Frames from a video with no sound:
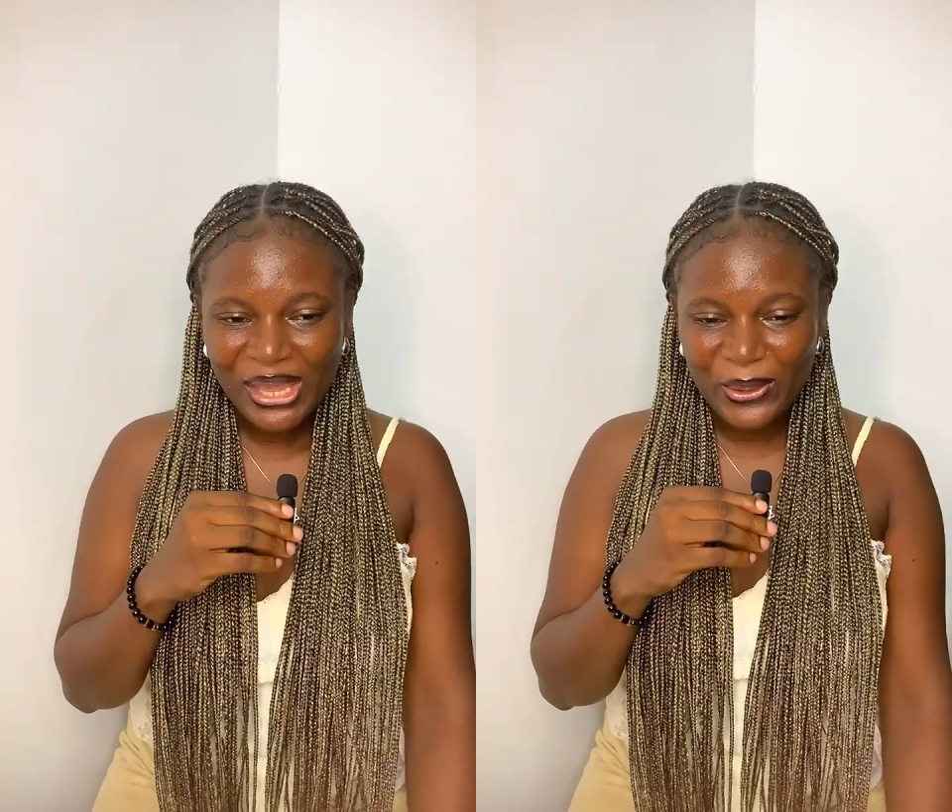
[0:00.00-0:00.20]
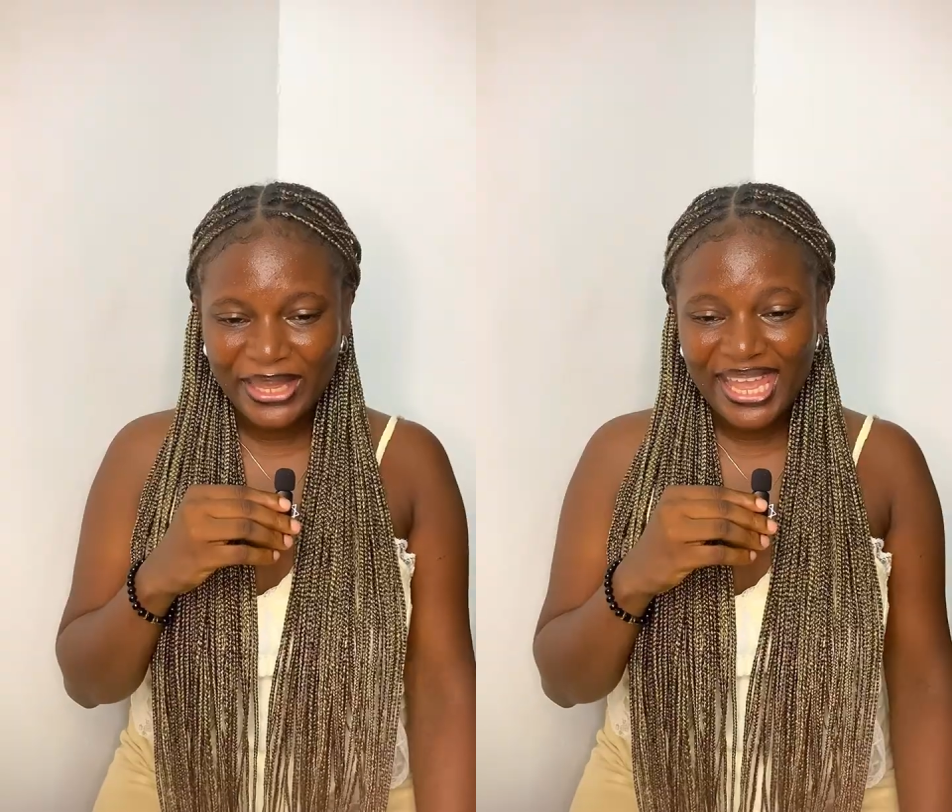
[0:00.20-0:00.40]

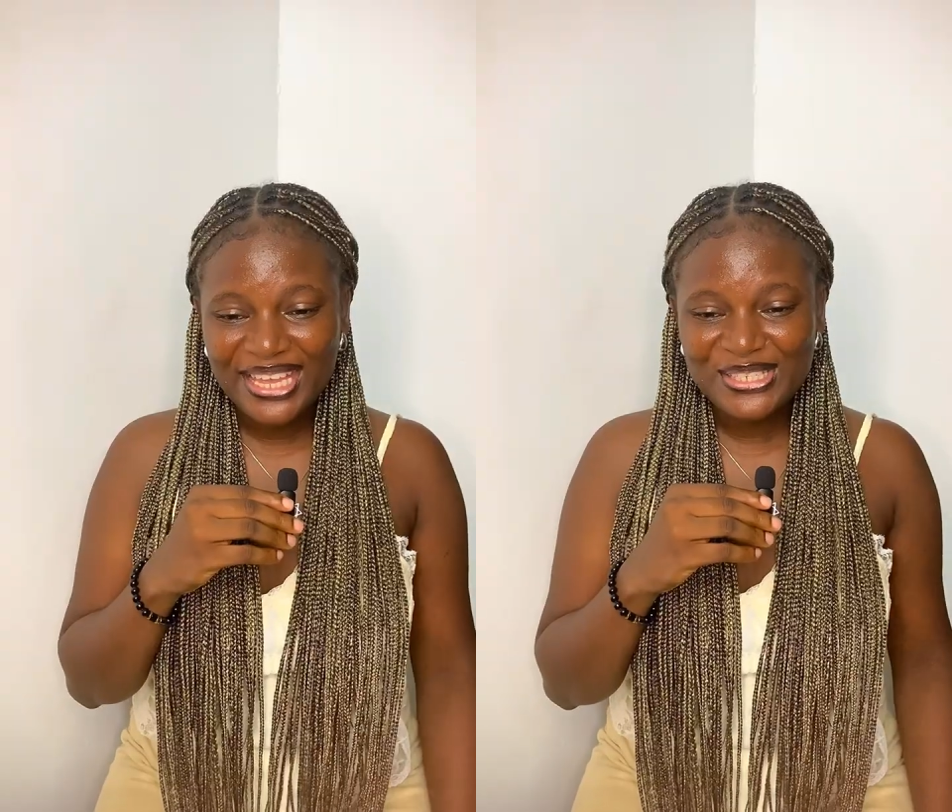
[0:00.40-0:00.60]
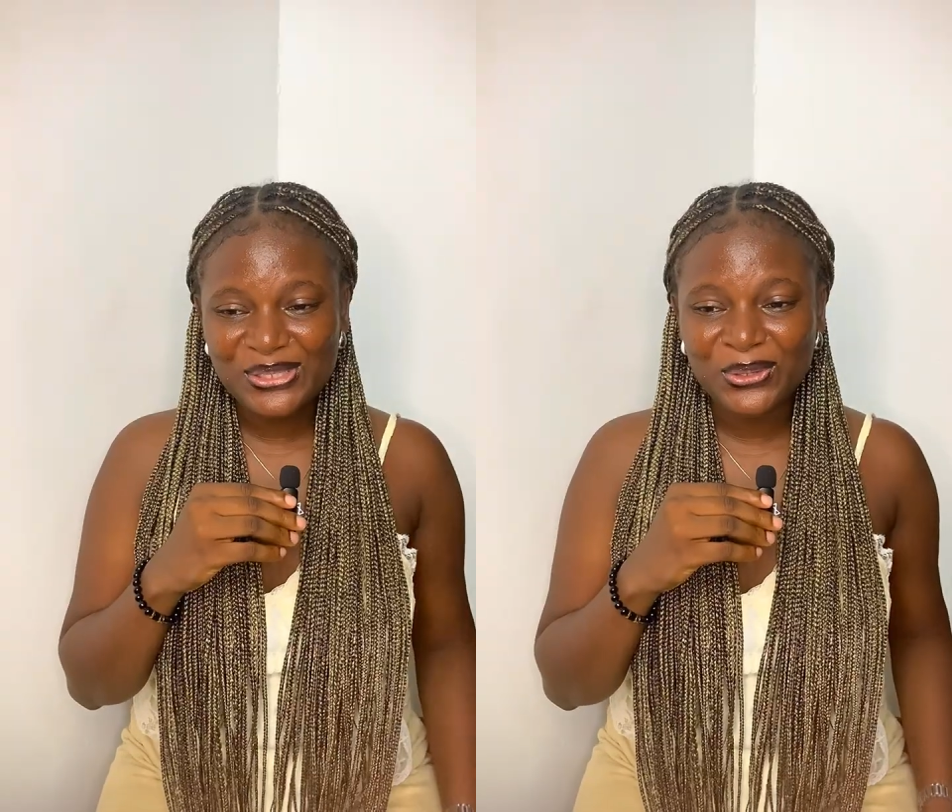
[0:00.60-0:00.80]

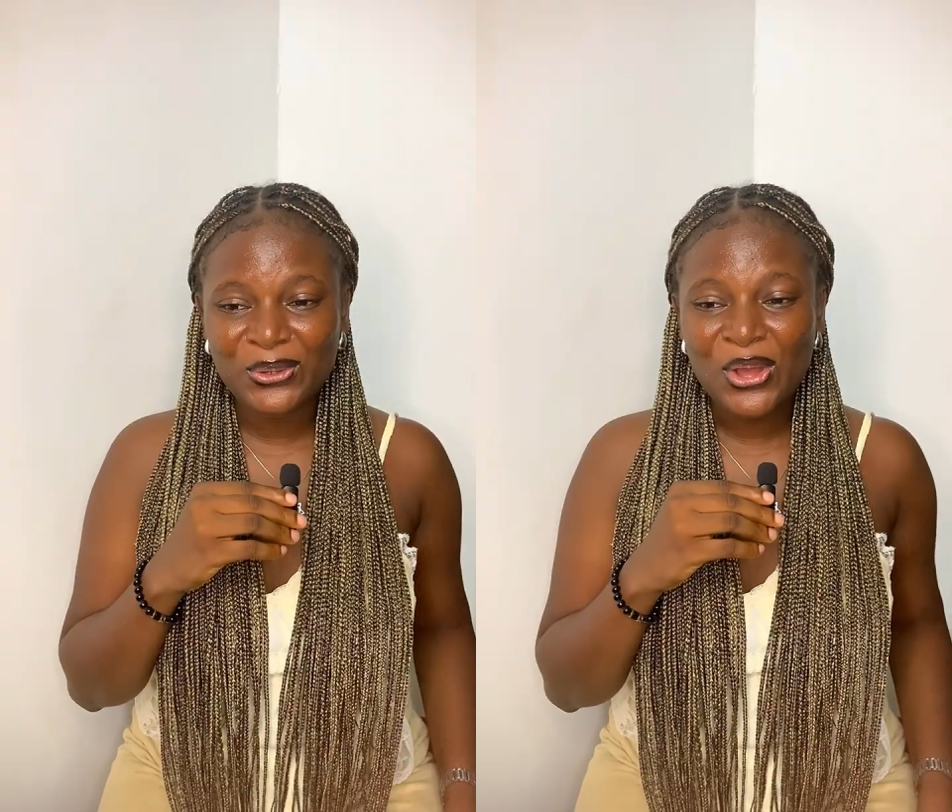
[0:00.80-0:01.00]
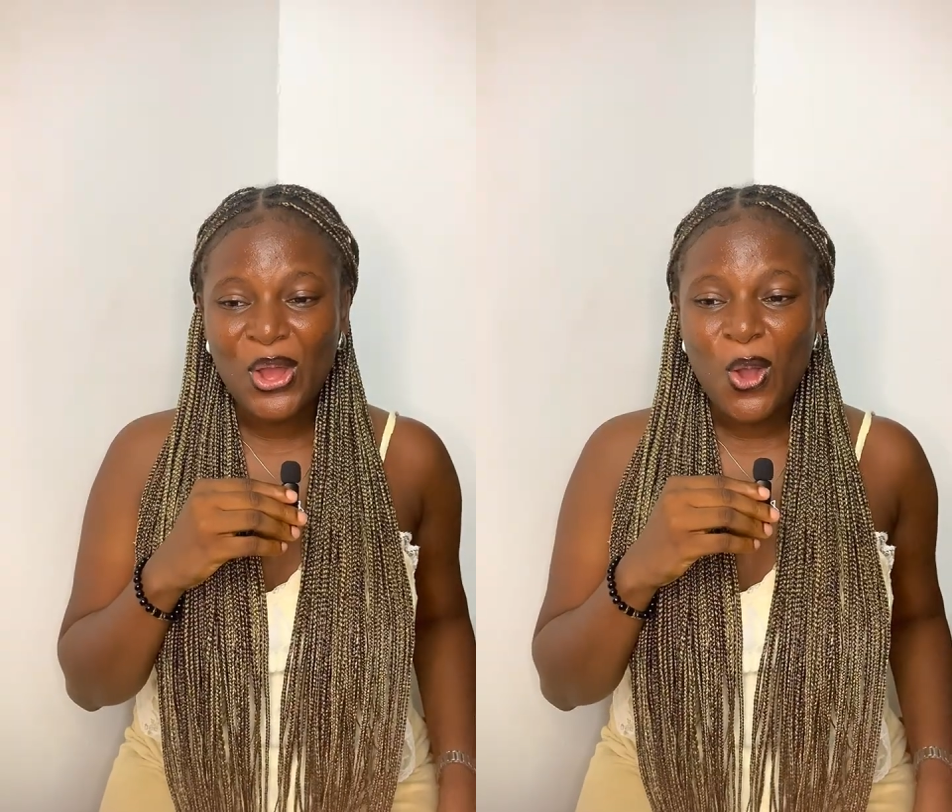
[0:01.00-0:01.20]
Okay,
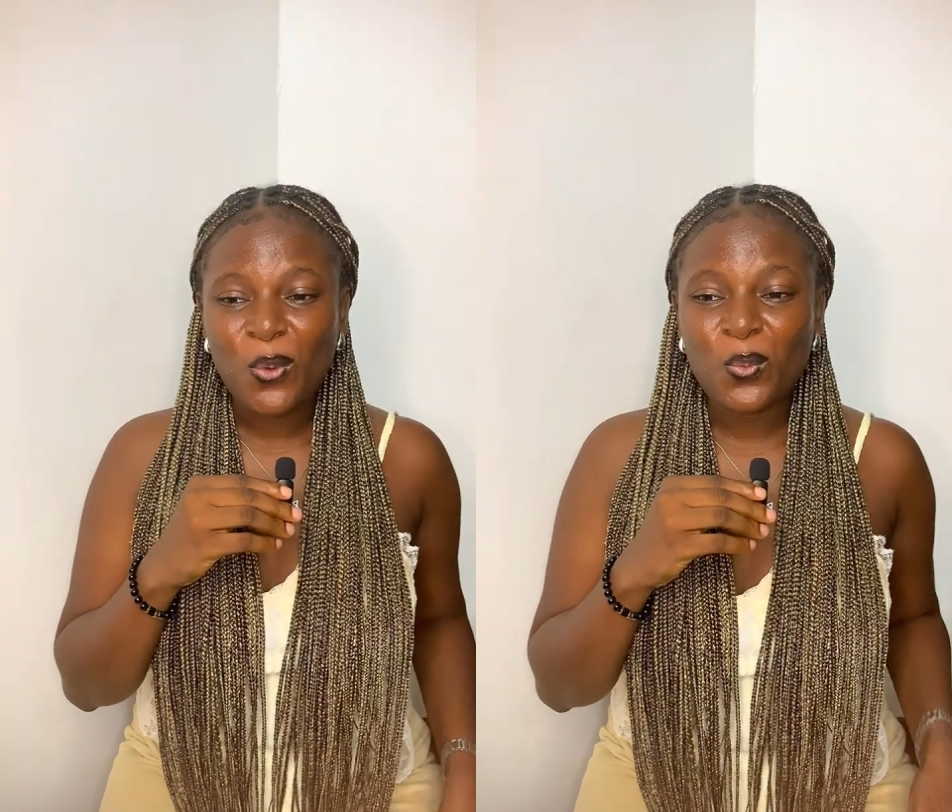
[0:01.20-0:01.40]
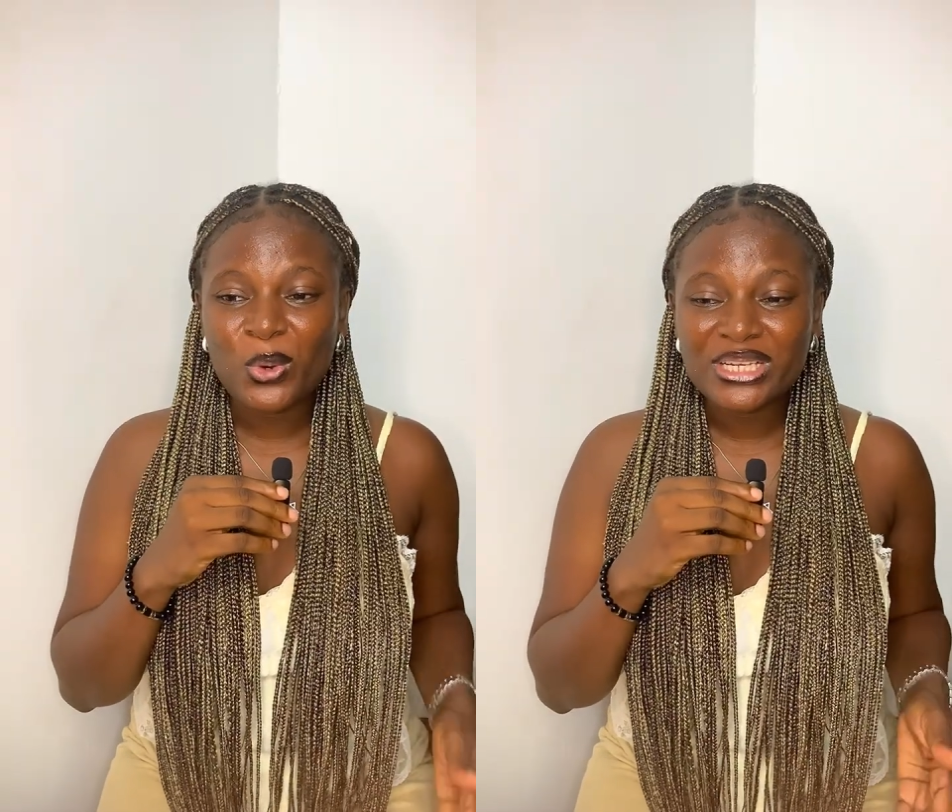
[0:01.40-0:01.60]
so
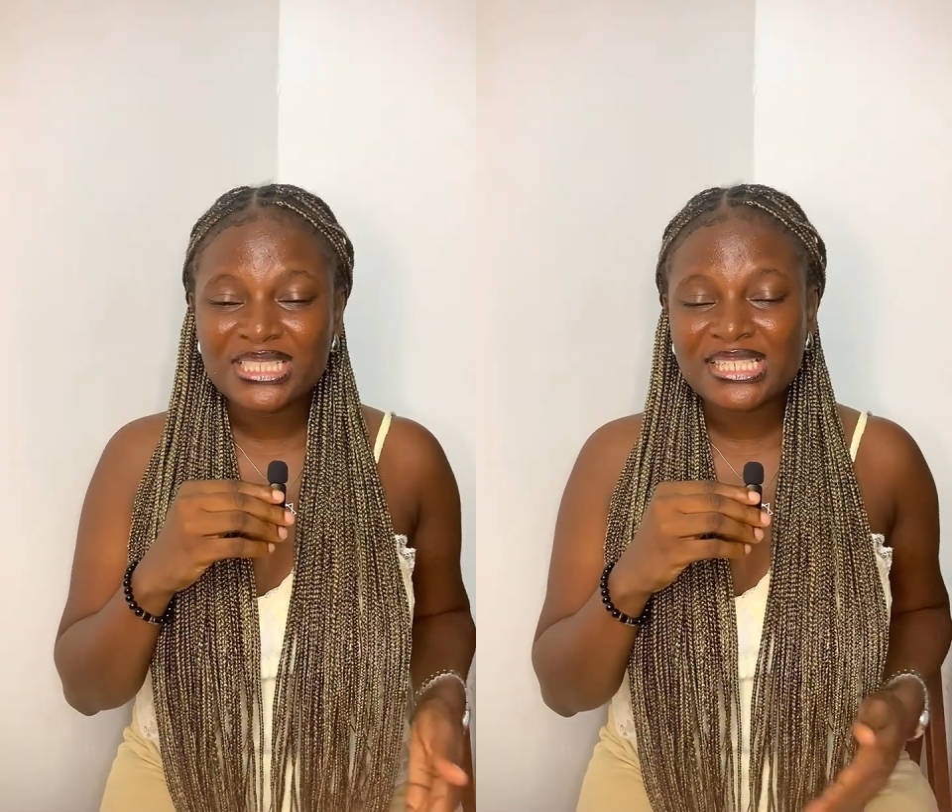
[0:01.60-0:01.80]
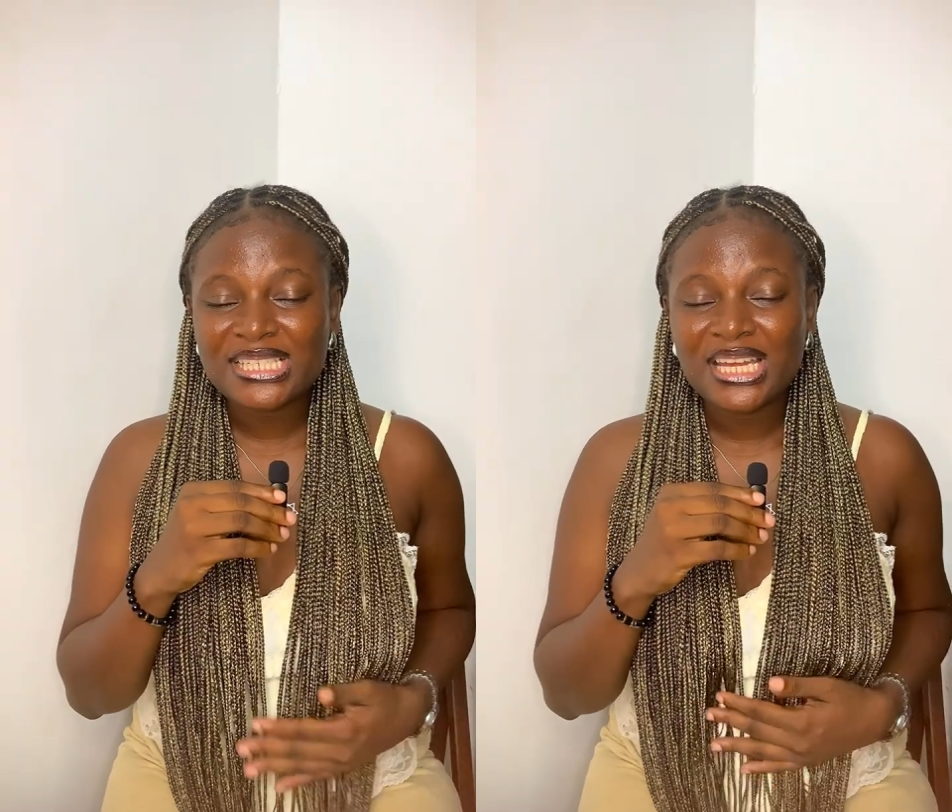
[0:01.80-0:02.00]

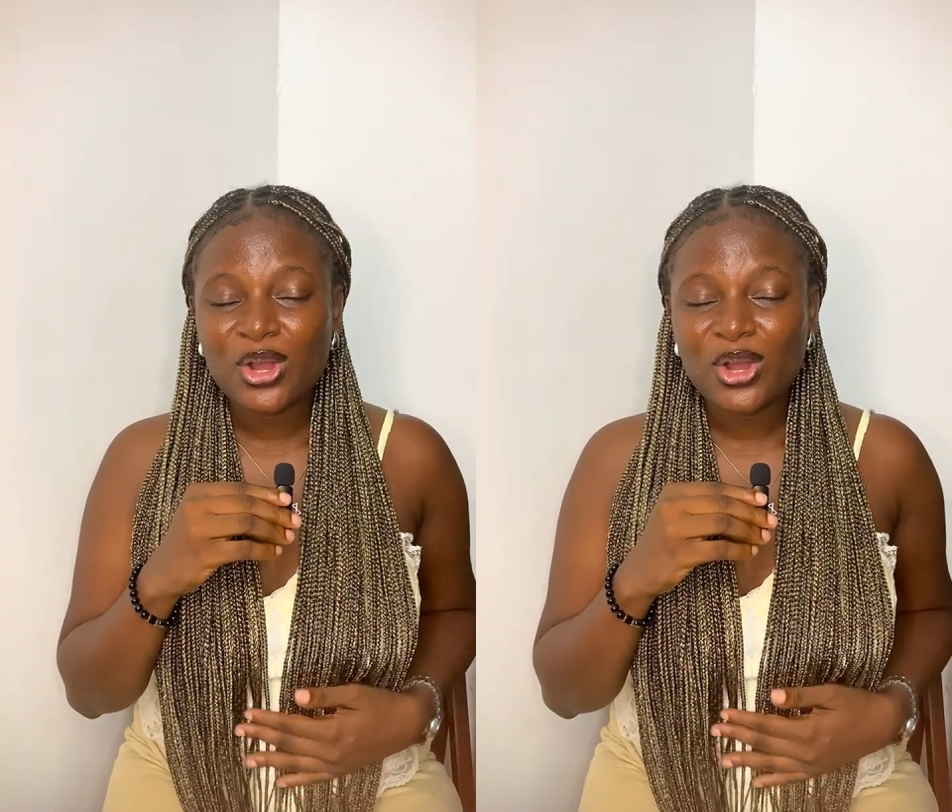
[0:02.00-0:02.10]
what